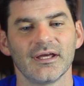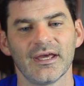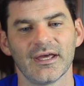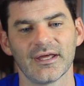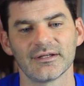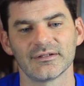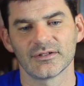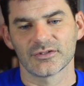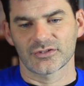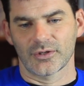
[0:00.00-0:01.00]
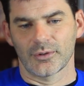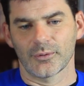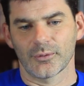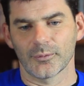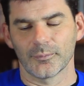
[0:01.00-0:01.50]
And
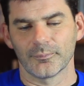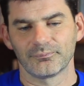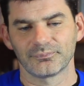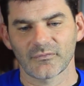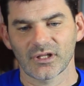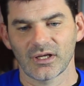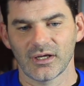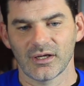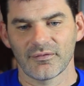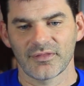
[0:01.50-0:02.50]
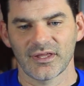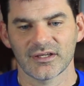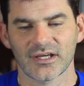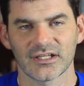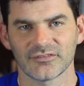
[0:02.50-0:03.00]
so they
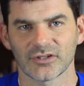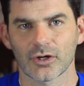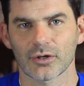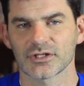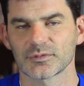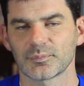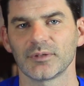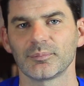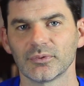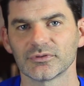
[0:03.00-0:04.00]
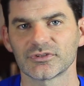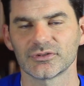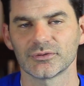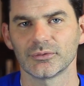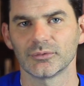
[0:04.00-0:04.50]
kind of encouraged people
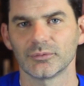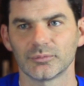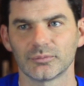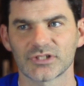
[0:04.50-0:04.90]
to